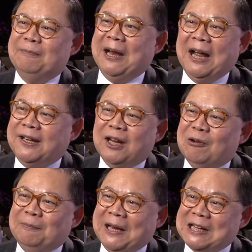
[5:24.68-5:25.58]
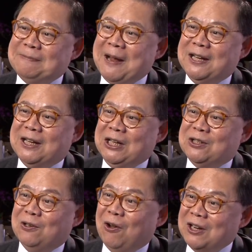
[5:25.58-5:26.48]
But I think it will be expanded
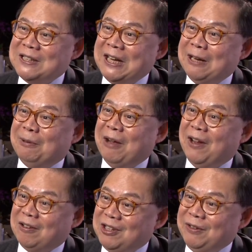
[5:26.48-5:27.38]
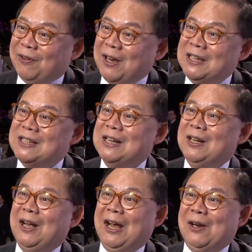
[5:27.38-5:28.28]
into longer tenor private equity funds
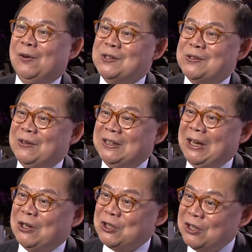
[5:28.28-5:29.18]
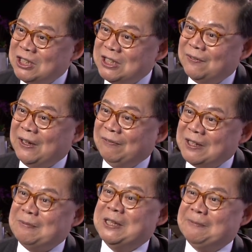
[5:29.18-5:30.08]
and also in the alternative
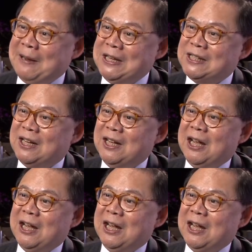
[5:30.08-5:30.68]
investment space.